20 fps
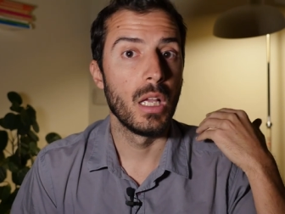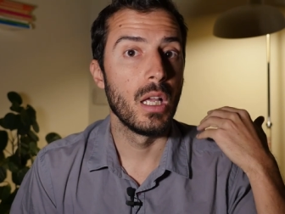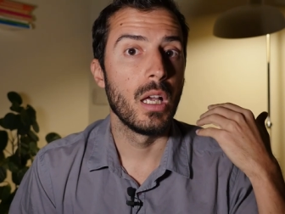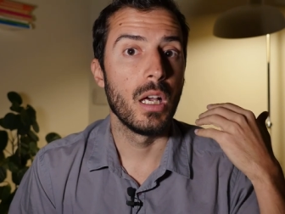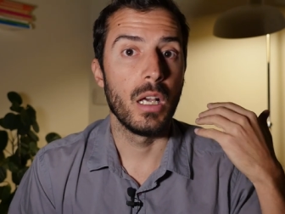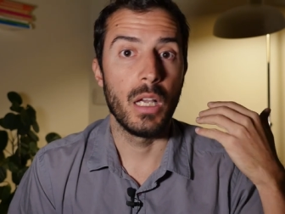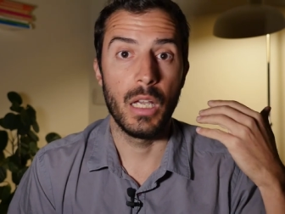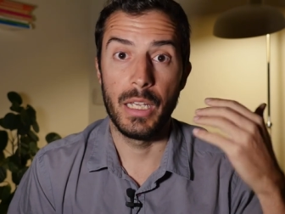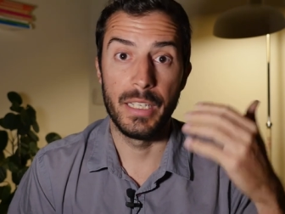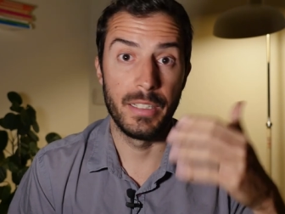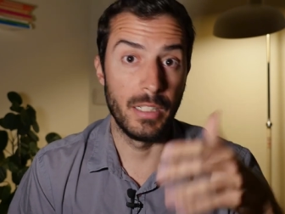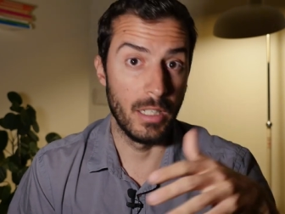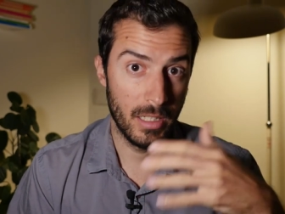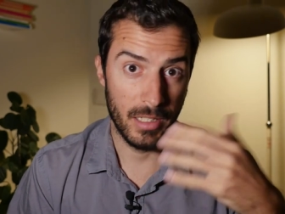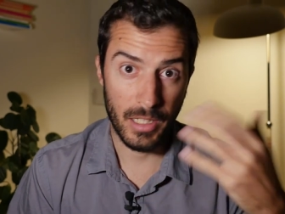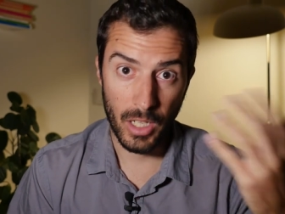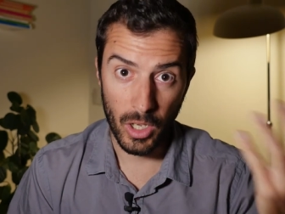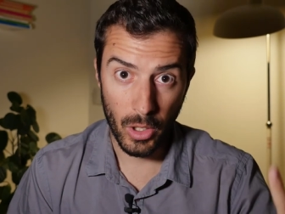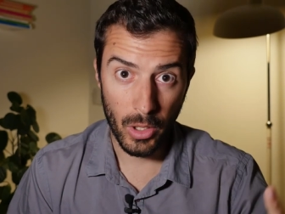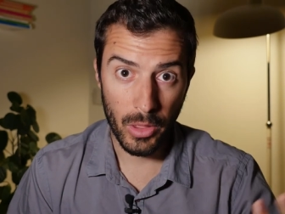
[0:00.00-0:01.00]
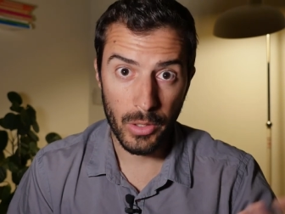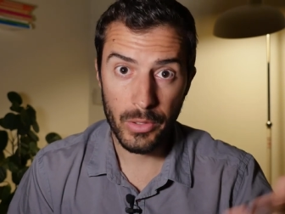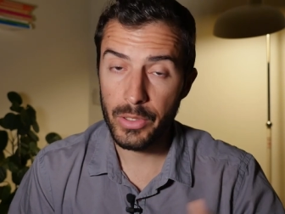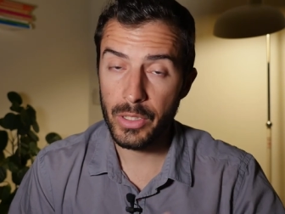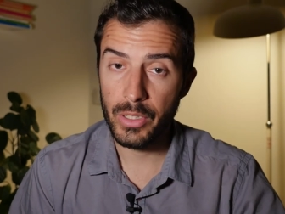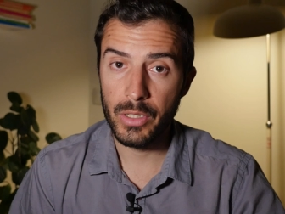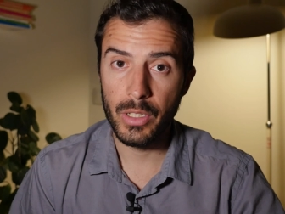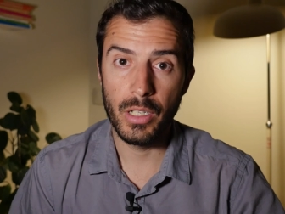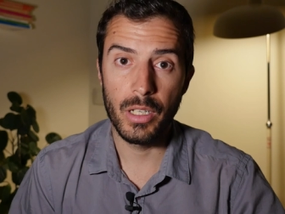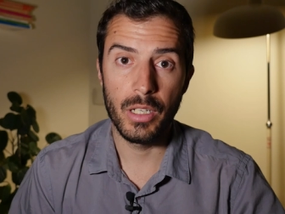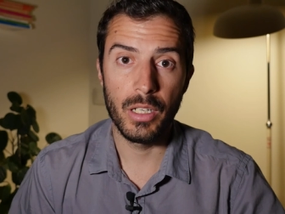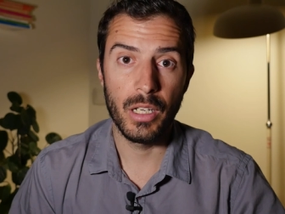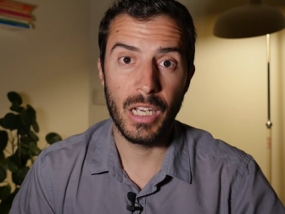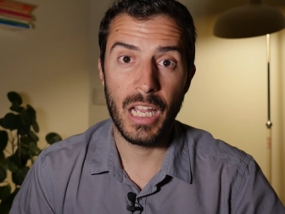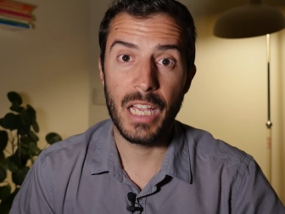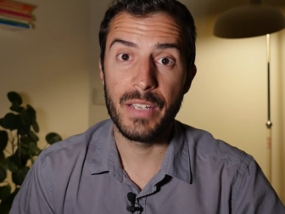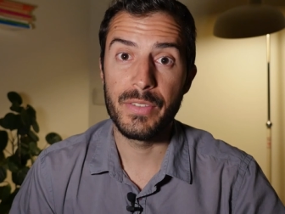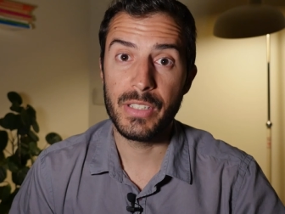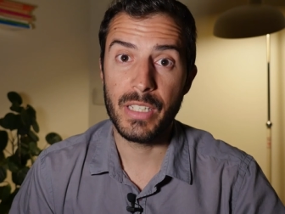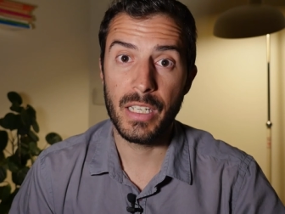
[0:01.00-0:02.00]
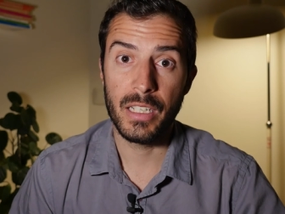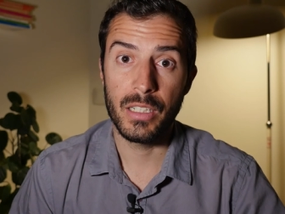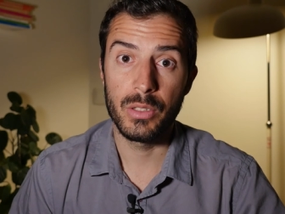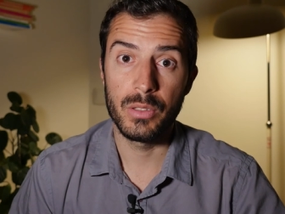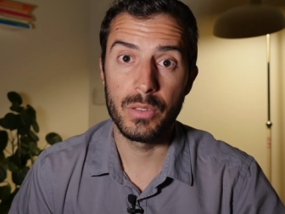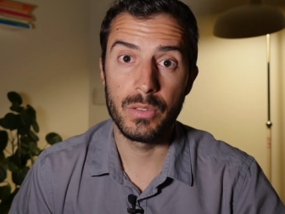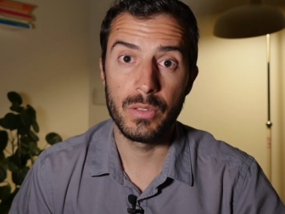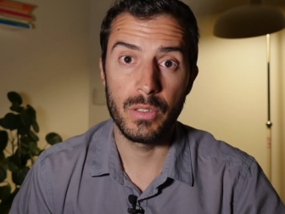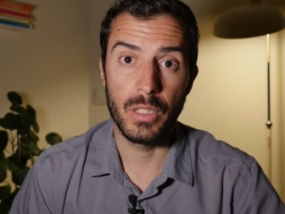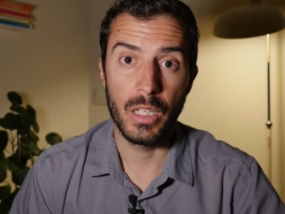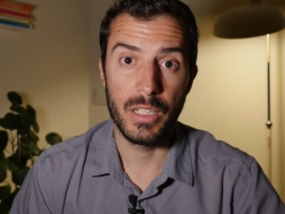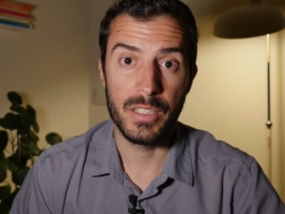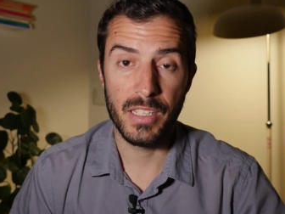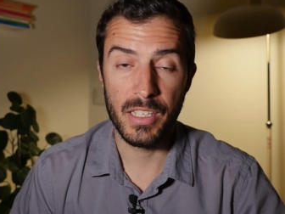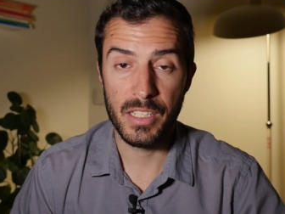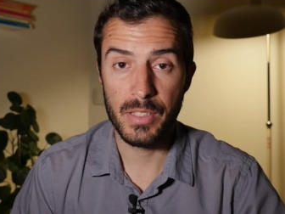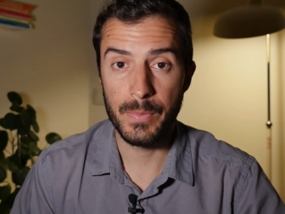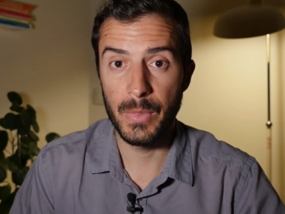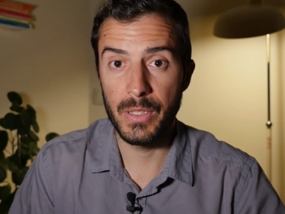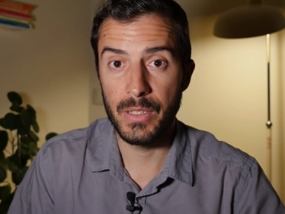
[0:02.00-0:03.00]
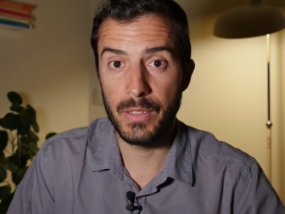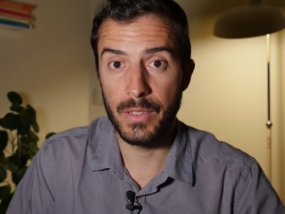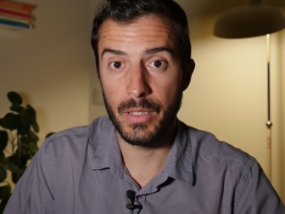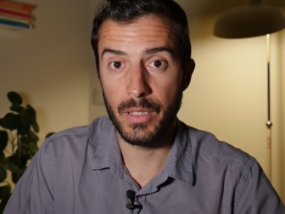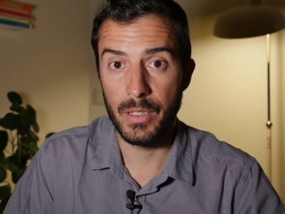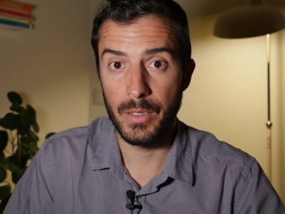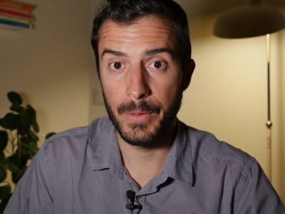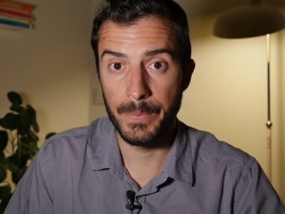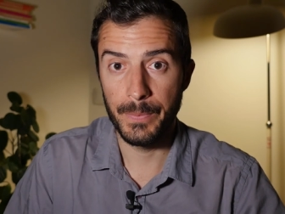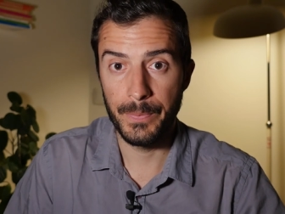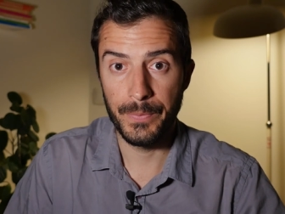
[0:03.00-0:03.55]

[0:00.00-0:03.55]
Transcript: and other uh, life cycle assessment um,